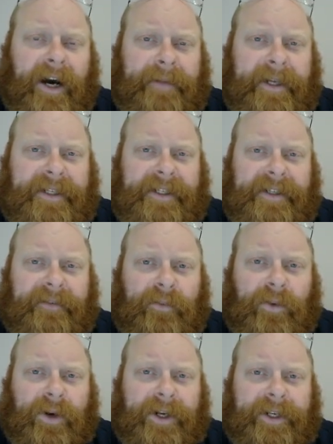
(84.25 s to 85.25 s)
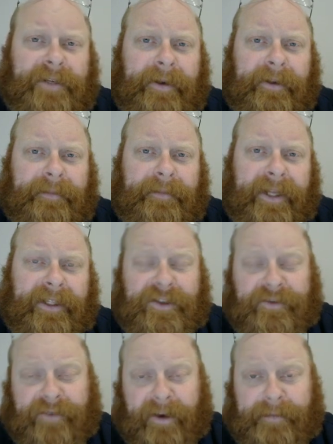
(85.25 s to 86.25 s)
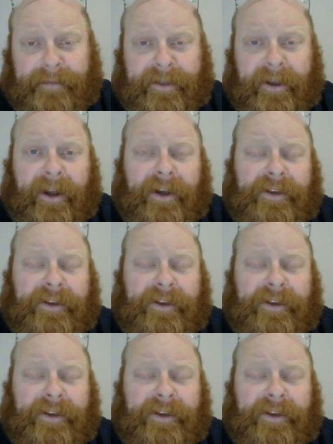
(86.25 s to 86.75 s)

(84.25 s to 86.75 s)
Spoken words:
pieces of wood to be able to make the strips.